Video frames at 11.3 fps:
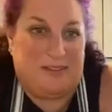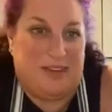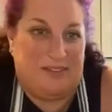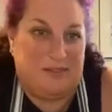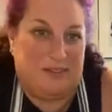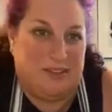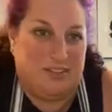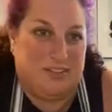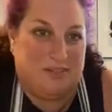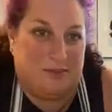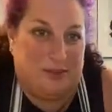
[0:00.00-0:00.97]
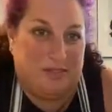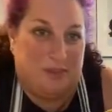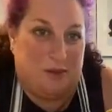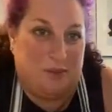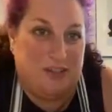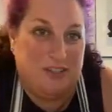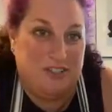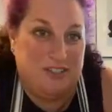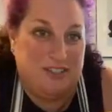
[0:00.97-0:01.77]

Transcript: We haven't finished it because we made so much.